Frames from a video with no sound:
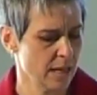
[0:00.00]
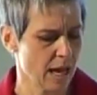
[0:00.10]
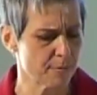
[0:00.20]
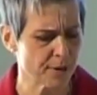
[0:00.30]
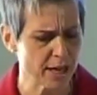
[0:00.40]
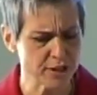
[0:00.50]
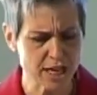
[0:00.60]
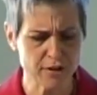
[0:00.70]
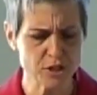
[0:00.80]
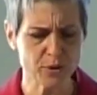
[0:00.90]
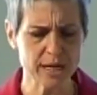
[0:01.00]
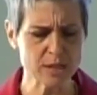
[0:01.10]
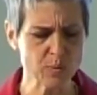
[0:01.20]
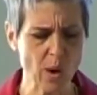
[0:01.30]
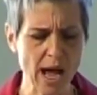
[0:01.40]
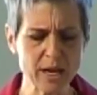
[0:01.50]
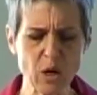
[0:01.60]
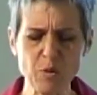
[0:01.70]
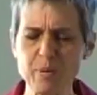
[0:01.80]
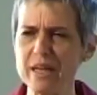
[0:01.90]
and prayer territory is
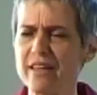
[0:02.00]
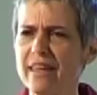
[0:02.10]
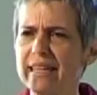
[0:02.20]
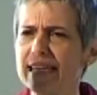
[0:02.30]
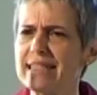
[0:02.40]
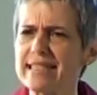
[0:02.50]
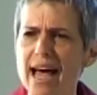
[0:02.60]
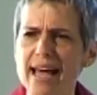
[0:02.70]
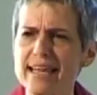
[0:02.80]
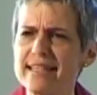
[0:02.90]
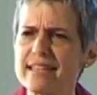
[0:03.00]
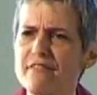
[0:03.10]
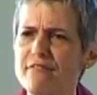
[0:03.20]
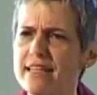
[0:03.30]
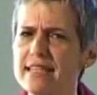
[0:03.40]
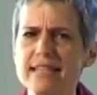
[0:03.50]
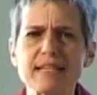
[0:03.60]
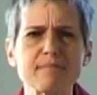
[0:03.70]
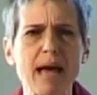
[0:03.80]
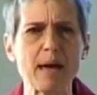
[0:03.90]
wide open and they need signs and
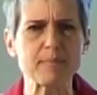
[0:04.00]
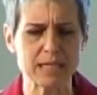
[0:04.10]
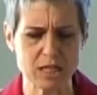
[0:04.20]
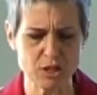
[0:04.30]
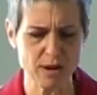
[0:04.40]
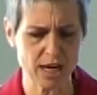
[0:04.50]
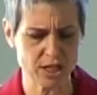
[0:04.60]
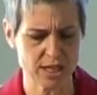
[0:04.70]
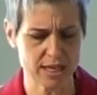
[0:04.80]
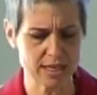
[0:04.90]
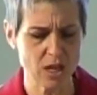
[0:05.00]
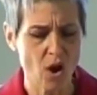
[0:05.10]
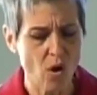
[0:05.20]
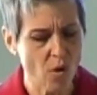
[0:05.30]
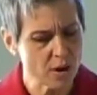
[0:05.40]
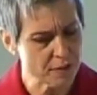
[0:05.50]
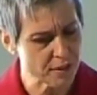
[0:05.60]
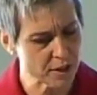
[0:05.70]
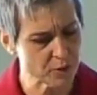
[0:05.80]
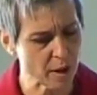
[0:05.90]
fences, maps and directions, or if
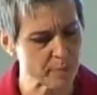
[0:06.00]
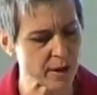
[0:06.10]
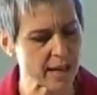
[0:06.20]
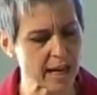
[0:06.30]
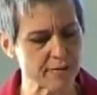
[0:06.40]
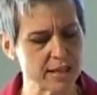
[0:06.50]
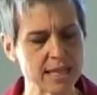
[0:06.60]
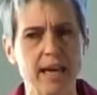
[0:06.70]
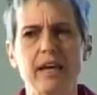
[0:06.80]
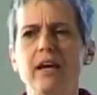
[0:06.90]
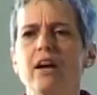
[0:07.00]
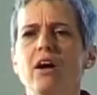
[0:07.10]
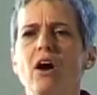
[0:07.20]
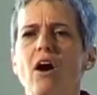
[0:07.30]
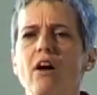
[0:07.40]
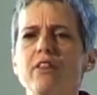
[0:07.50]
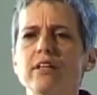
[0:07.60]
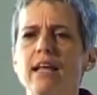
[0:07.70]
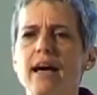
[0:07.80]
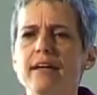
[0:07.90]
they grew up praying every day all
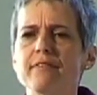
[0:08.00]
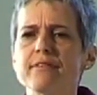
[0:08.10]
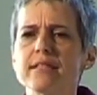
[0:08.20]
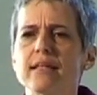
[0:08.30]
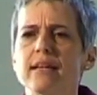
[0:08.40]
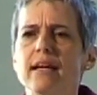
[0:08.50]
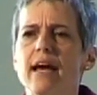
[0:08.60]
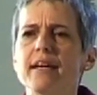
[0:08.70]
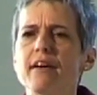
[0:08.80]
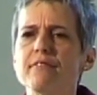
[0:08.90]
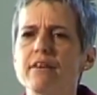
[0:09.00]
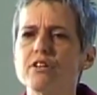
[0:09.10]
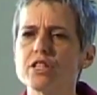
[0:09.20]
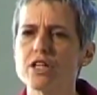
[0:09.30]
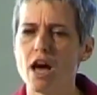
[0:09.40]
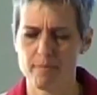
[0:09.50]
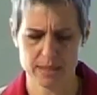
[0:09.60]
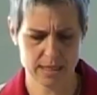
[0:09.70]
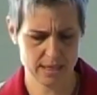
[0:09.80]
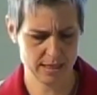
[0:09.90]
their lives and have never
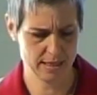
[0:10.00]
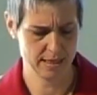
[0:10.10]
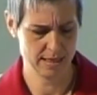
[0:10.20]
stopped.